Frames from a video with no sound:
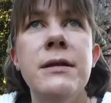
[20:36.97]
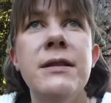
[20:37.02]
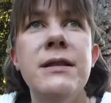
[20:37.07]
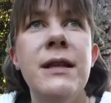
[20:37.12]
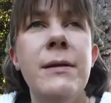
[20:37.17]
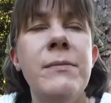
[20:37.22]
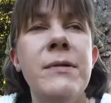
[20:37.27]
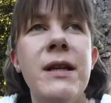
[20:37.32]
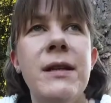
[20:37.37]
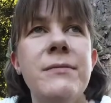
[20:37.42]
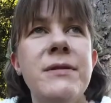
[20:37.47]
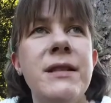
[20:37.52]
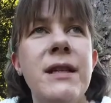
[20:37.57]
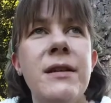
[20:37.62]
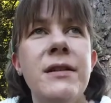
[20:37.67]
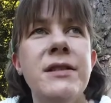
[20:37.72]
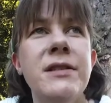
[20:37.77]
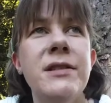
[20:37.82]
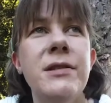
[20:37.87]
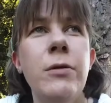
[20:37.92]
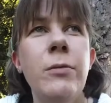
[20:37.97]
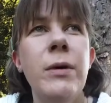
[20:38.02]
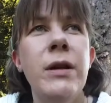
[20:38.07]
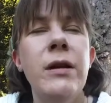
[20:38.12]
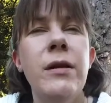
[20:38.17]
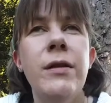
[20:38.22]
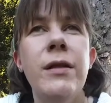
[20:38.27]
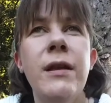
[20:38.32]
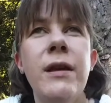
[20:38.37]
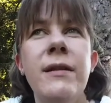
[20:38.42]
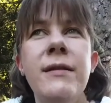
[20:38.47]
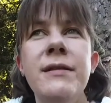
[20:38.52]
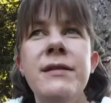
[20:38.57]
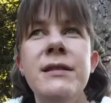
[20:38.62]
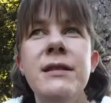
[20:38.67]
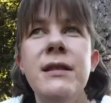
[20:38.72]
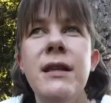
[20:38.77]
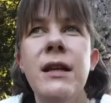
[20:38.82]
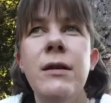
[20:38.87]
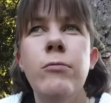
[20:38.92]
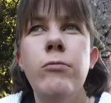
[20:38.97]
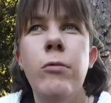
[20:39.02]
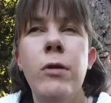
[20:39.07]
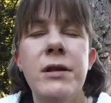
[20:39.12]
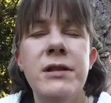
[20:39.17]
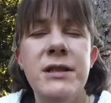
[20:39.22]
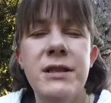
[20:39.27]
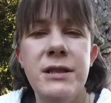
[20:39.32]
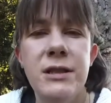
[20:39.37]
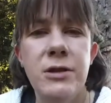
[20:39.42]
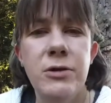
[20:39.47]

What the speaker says: sometimes there's so many things at once.